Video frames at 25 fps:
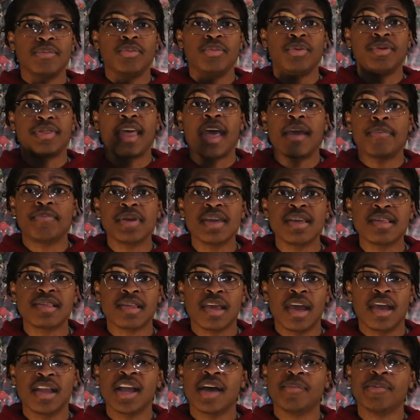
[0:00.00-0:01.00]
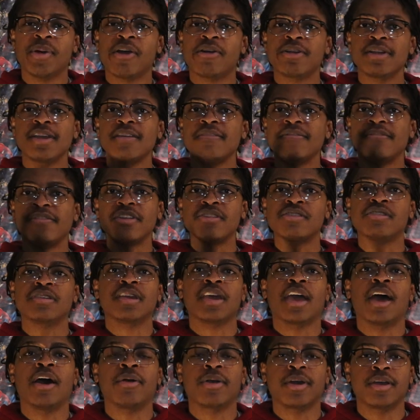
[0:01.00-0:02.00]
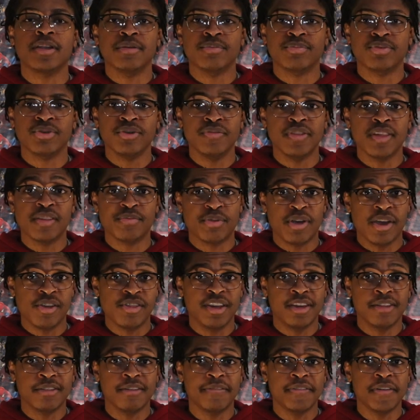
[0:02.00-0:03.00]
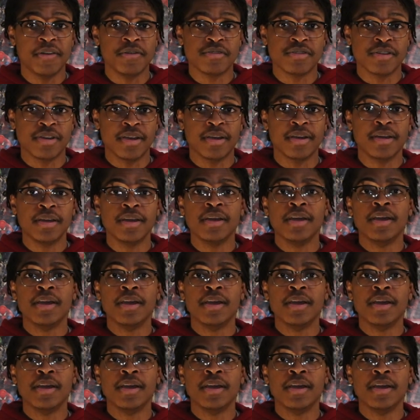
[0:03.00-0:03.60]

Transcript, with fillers: With that being said, I'm already envisioning how I can improve this project in the future.